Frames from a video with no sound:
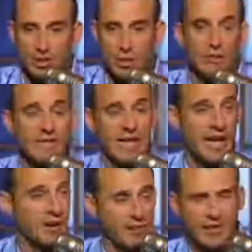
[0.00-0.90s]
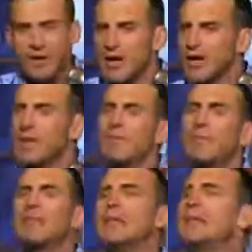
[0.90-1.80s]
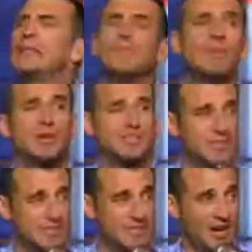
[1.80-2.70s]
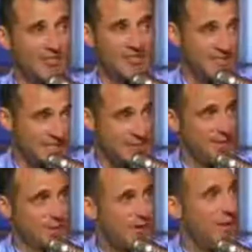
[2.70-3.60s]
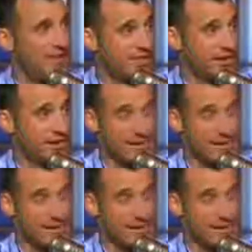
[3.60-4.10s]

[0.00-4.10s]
Julian Edelman completely immersed himself in the TB12 method.